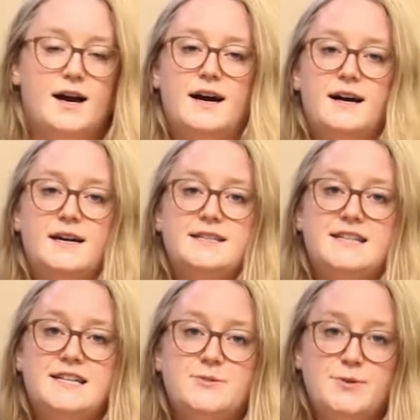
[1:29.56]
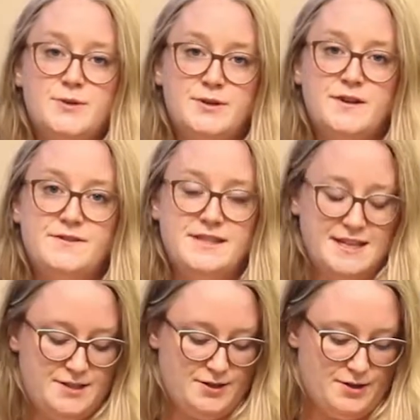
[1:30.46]
a teaspoon of
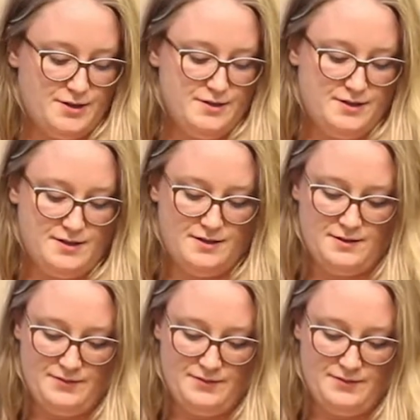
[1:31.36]
sea salt,